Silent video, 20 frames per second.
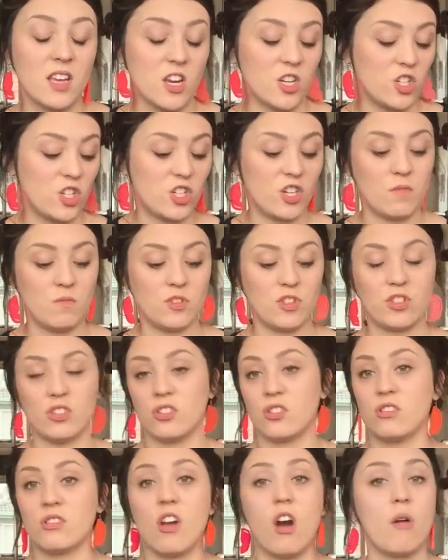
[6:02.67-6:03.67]
and she was
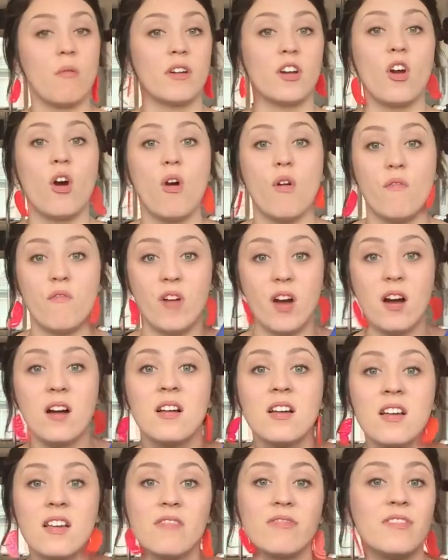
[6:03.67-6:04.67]
just going over
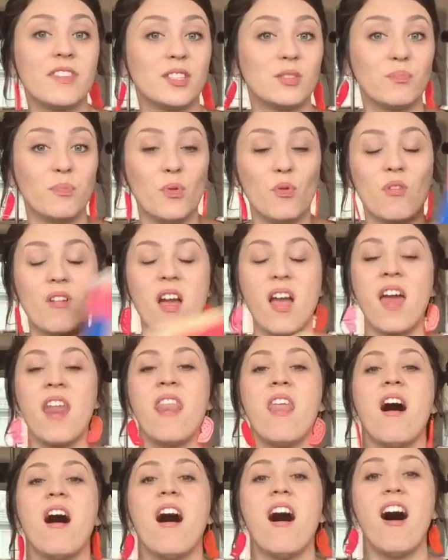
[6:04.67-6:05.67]
this book
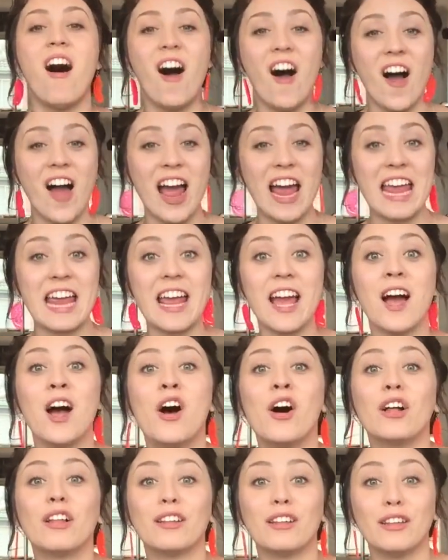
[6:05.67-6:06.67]
and I
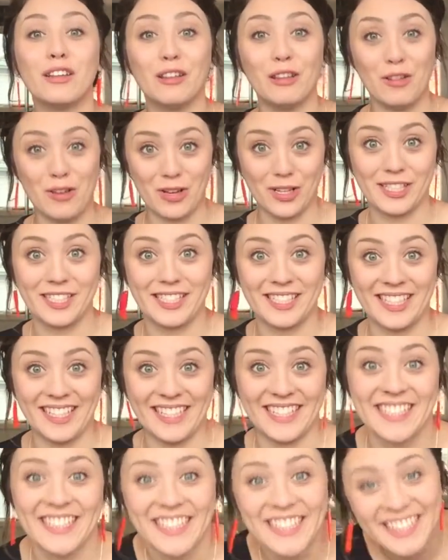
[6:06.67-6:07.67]
lost
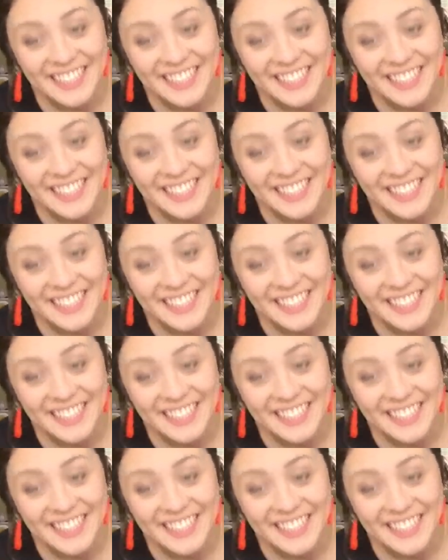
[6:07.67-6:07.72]
it.